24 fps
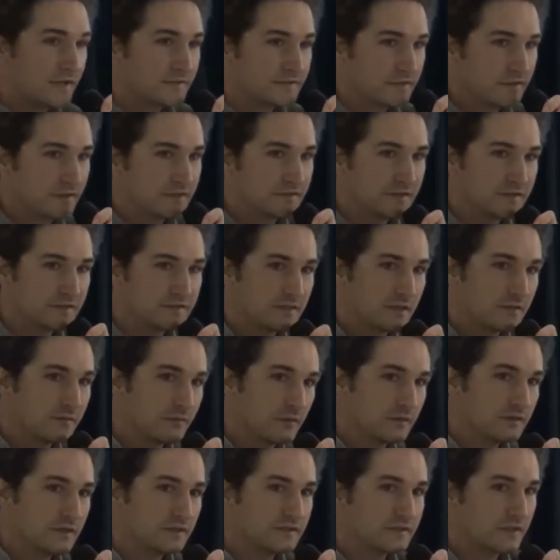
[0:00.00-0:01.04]
hasn't existed
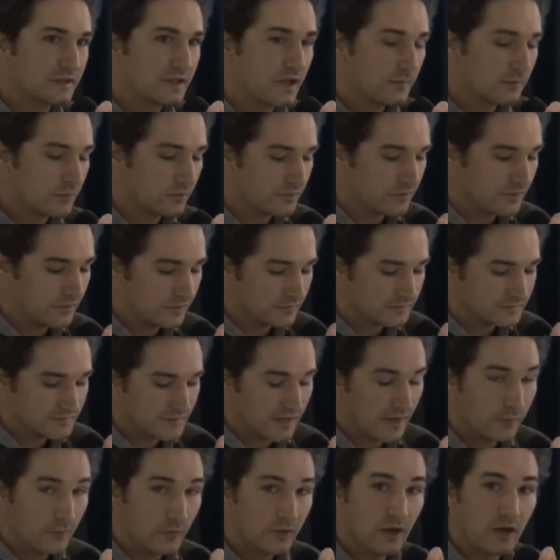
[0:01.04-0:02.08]
for just a couple of years,
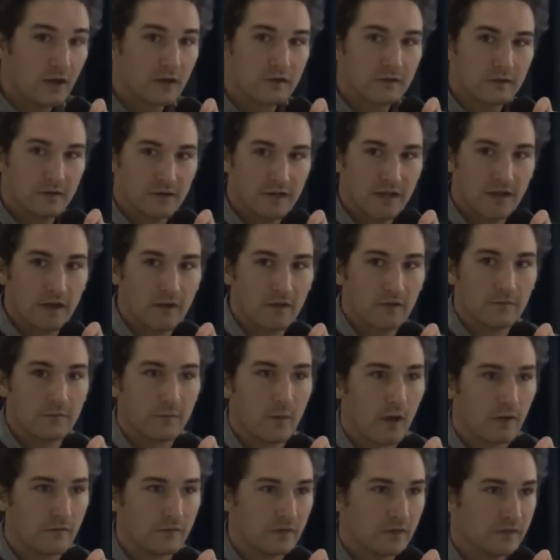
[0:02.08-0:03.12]
and we're not going to get out of
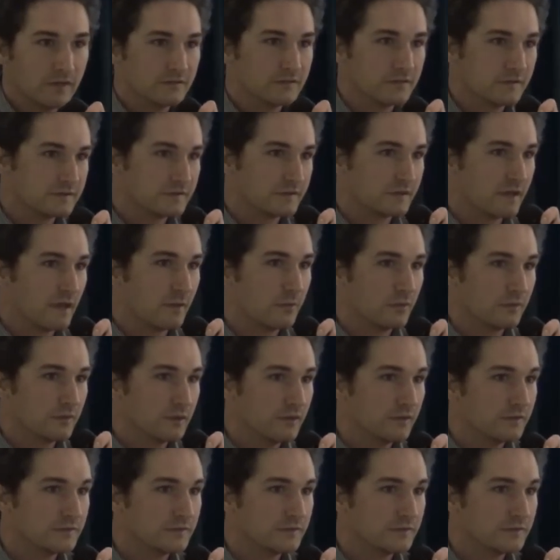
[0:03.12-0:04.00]
poverty in just a couple of